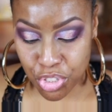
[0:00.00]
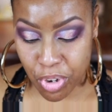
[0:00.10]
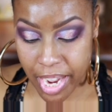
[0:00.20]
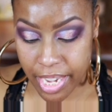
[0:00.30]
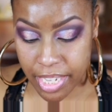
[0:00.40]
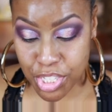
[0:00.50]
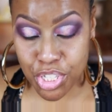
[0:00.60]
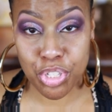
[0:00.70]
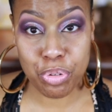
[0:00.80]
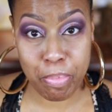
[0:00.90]
drying
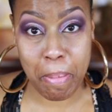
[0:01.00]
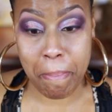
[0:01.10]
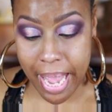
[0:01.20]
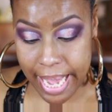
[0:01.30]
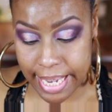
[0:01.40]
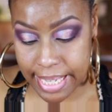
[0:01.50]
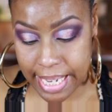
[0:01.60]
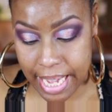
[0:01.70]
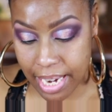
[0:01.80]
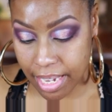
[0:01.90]
super matte
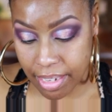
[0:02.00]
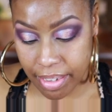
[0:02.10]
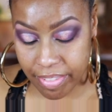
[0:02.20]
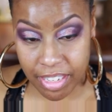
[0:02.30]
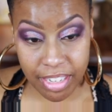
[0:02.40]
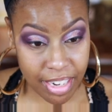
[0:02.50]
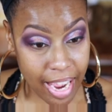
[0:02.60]
and I love it.